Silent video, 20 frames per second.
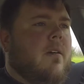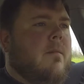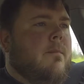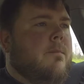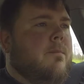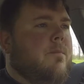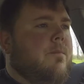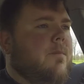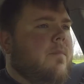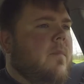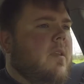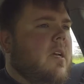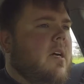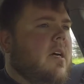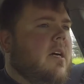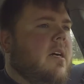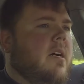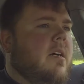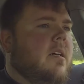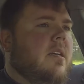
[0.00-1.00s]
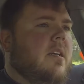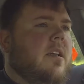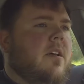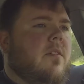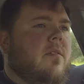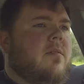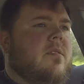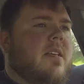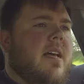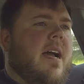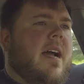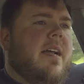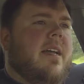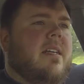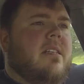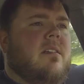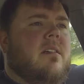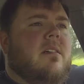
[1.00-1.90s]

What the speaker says: You know, Zach is